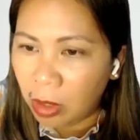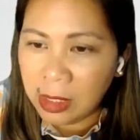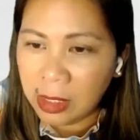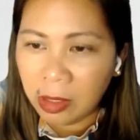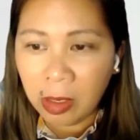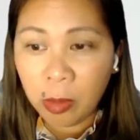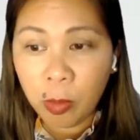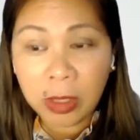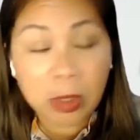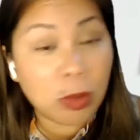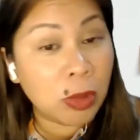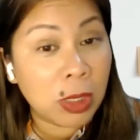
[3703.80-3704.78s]
CRA wants
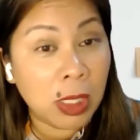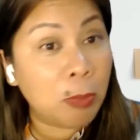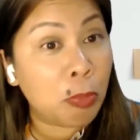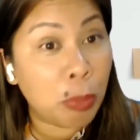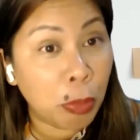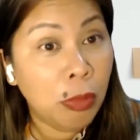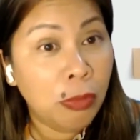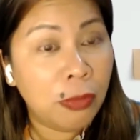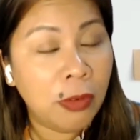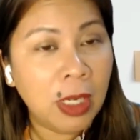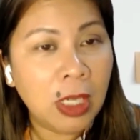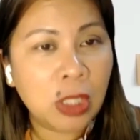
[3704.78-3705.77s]
to see proof.
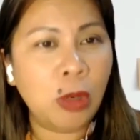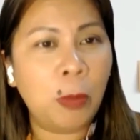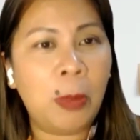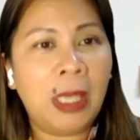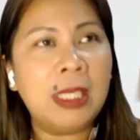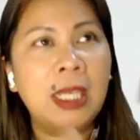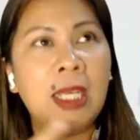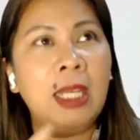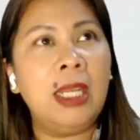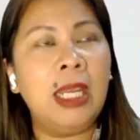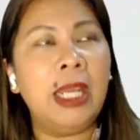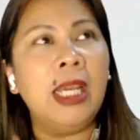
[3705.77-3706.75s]
So
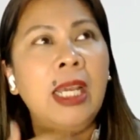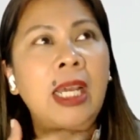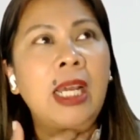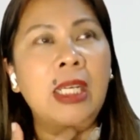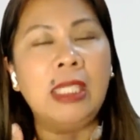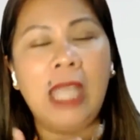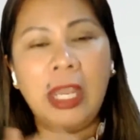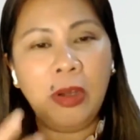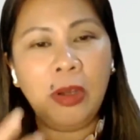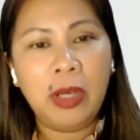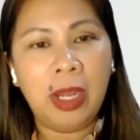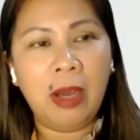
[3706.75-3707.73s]
basically, like, because I
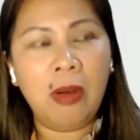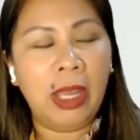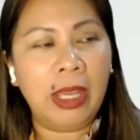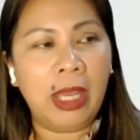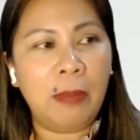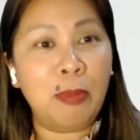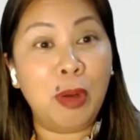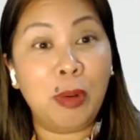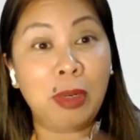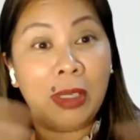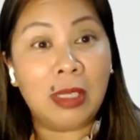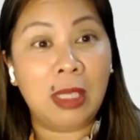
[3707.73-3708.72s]
know now, like, I'm
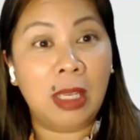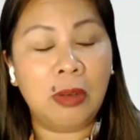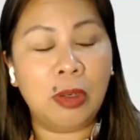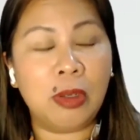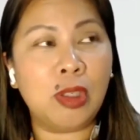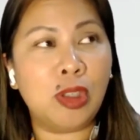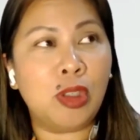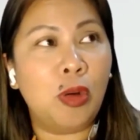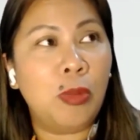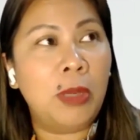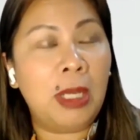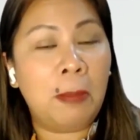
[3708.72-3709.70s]
noticing there's
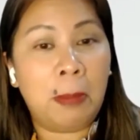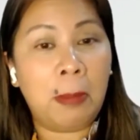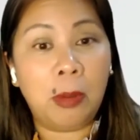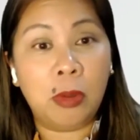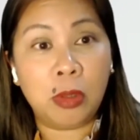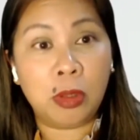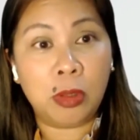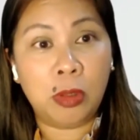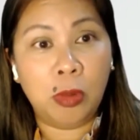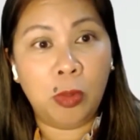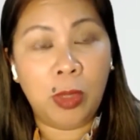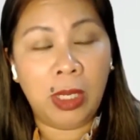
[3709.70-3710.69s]
so many people who's
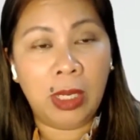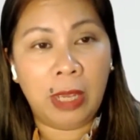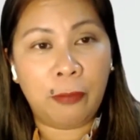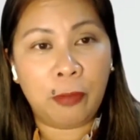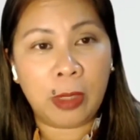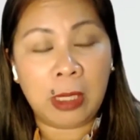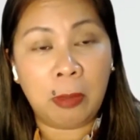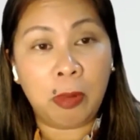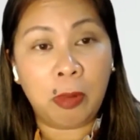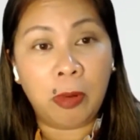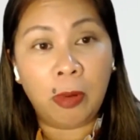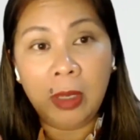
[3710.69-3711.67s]
doing, like, for
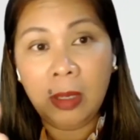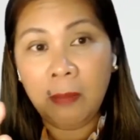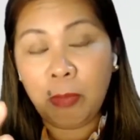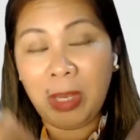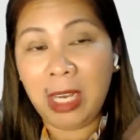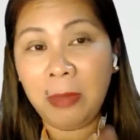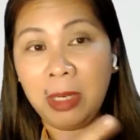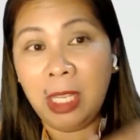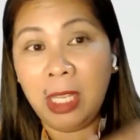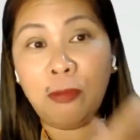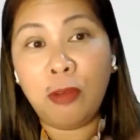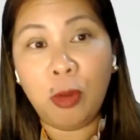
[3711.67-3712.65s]
example, becoming
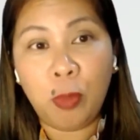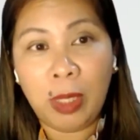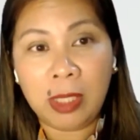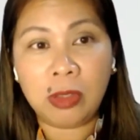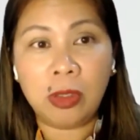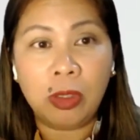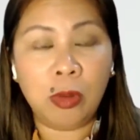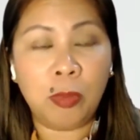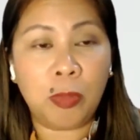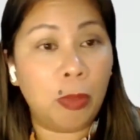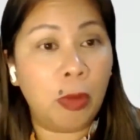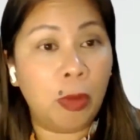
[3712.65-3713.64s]
influencer to
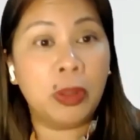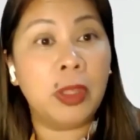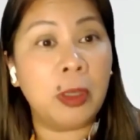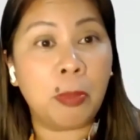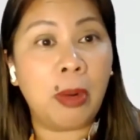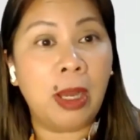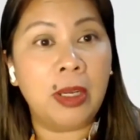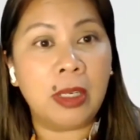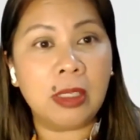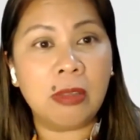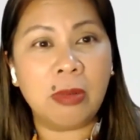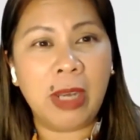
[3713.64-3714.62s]
promote their
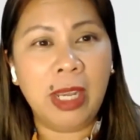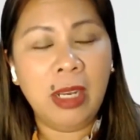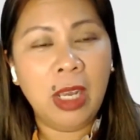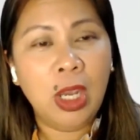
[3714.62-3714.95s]
products, right?